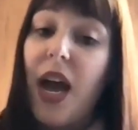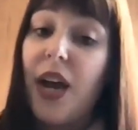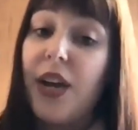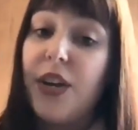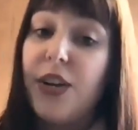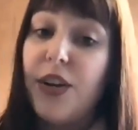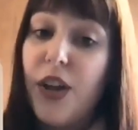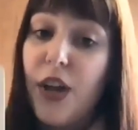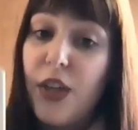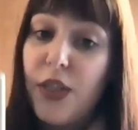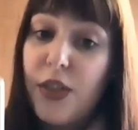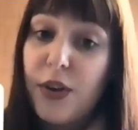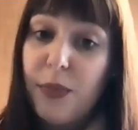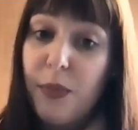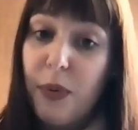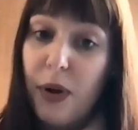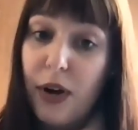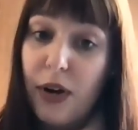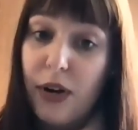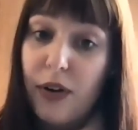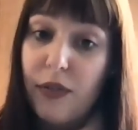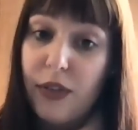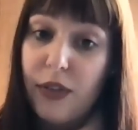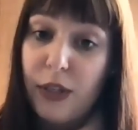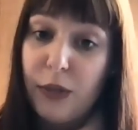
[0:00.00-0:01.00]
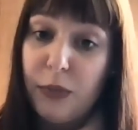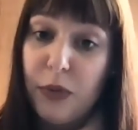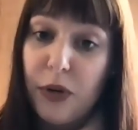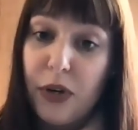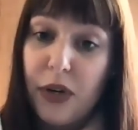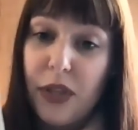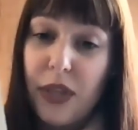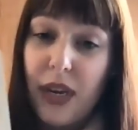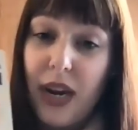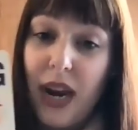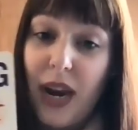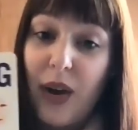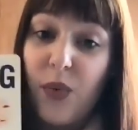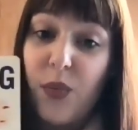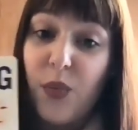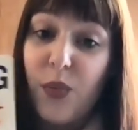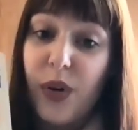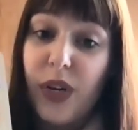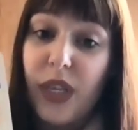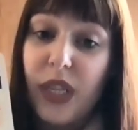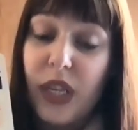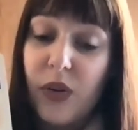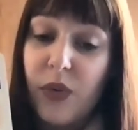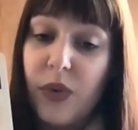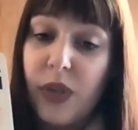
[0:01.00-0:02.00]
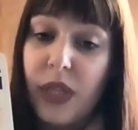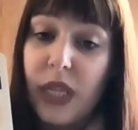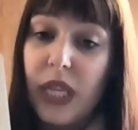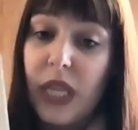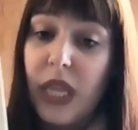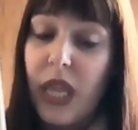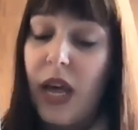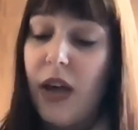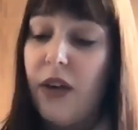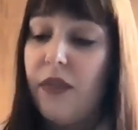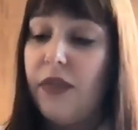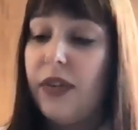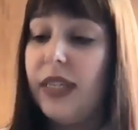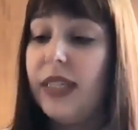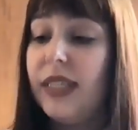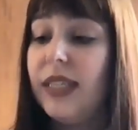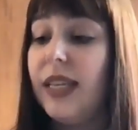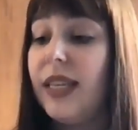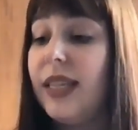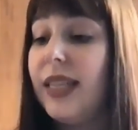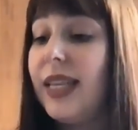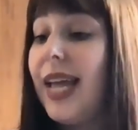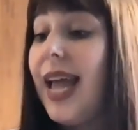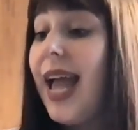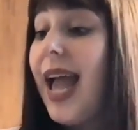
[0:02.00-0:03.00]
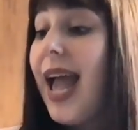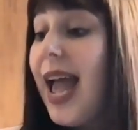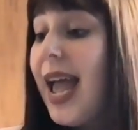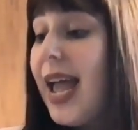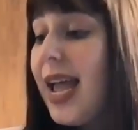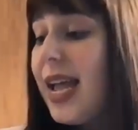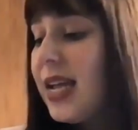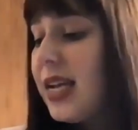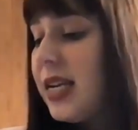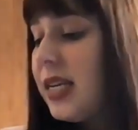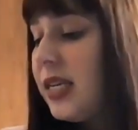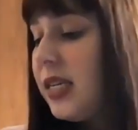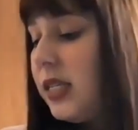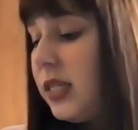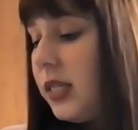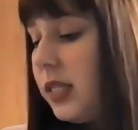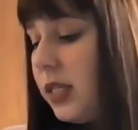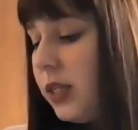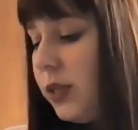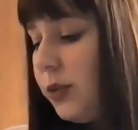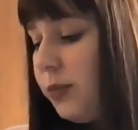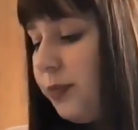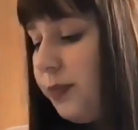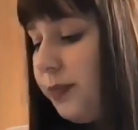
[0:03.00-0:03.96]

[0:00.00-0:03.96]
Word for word: Another part of this book that I really, really love is at the end,